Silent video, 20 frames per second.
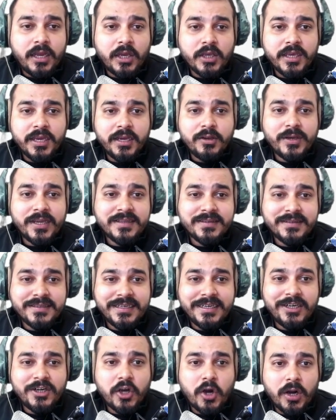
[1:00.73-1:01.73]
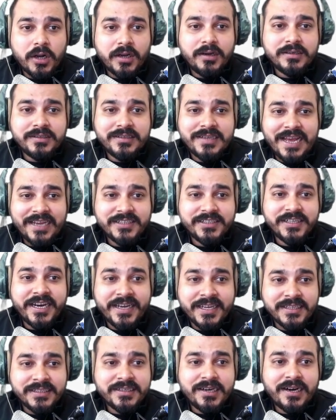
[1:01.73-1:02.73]
Now here you can see Docker slash
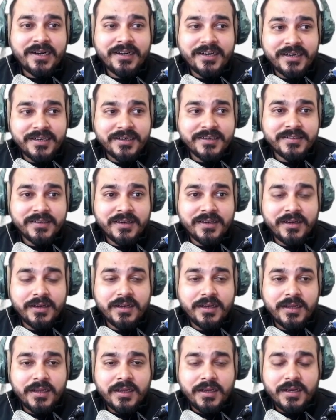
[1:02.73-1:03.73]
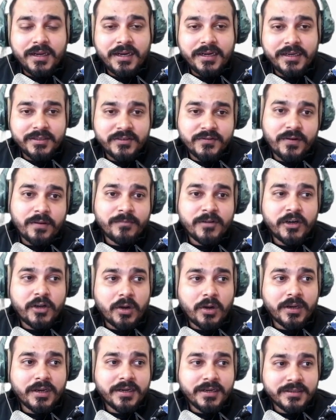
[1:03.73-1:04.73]
getting started. It is from the
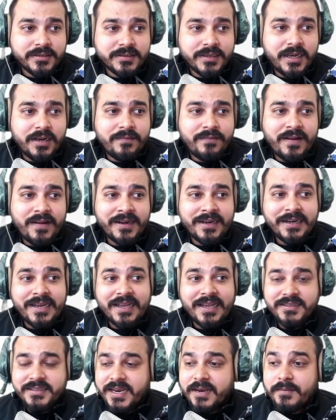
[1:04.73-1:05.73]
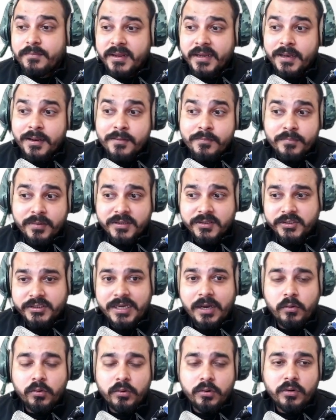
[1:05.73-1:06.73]
Docker itself and it has 10 million plus
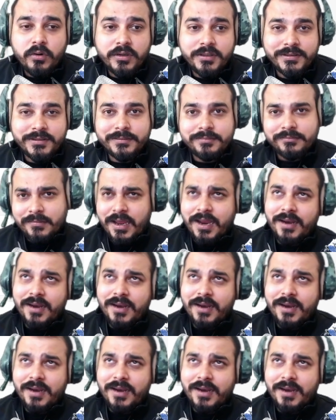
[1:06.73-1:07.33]
downloads.